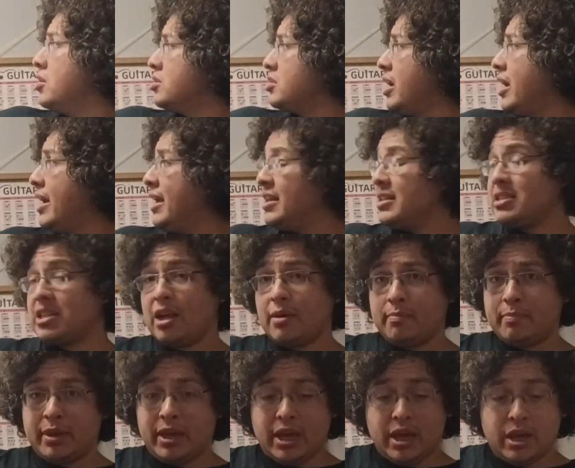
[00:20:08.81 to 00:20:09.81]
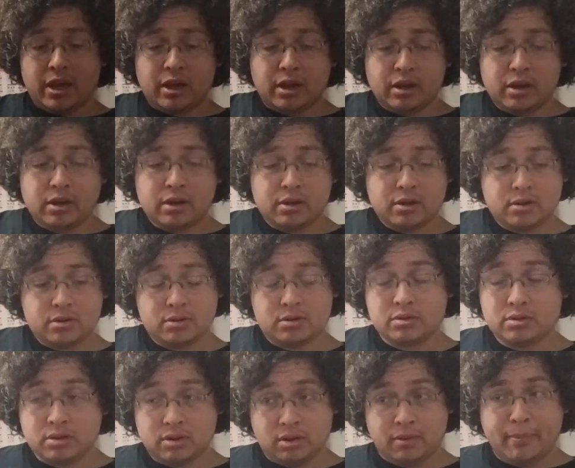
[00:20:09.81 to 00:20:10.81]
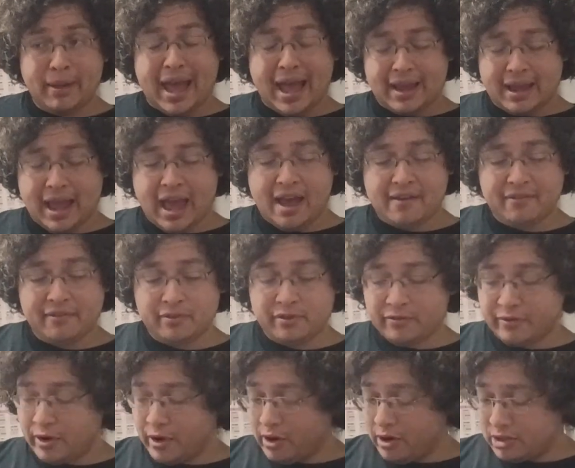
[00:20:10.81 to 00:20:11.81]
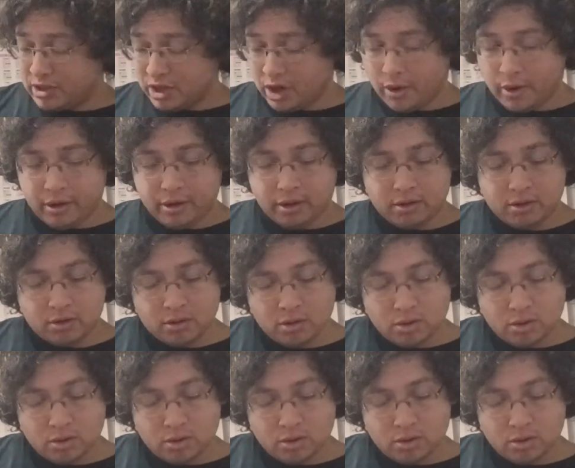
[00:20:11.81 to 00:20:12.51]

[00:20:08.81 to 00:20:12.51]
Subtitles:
So that ends up being the back half of the verse going.